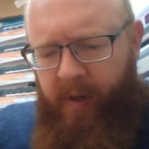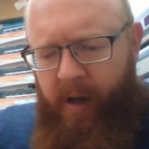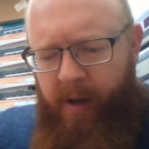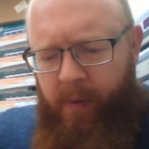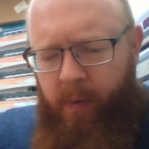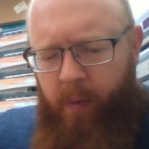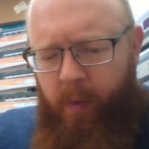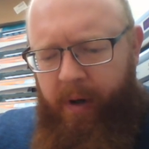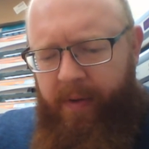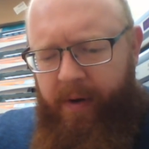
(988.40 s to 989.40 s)

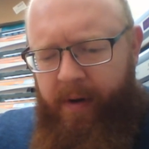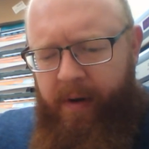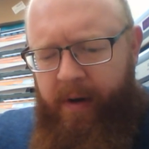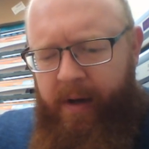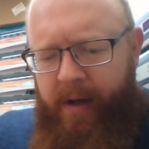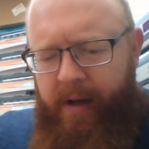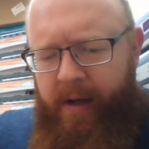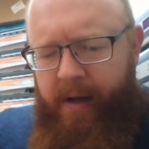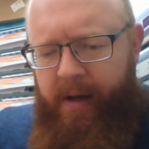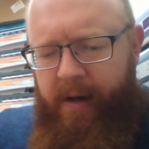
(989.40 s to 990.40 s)
One other
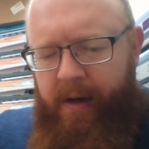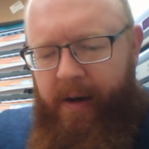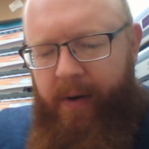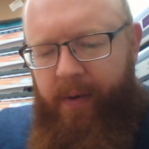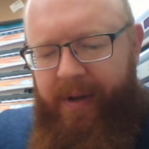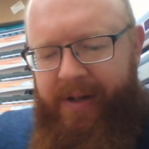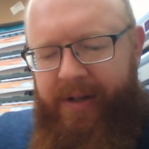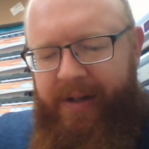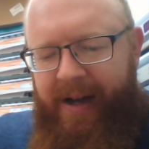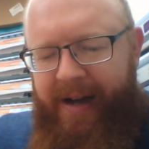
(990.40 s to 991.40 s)
note that's
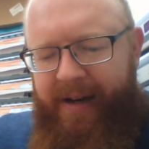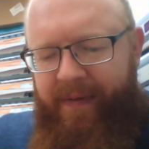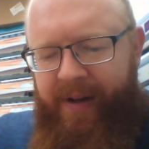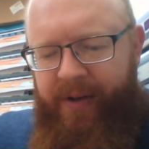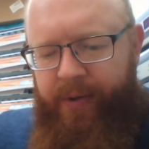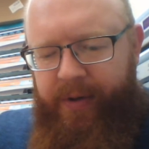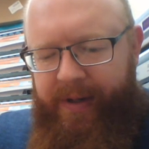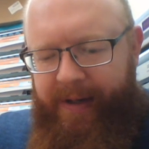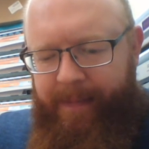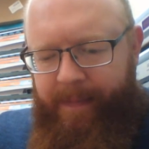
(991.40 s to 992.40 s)
just kind of
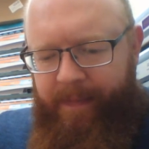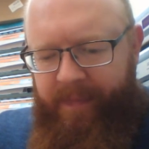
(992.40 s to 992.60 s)
interesting.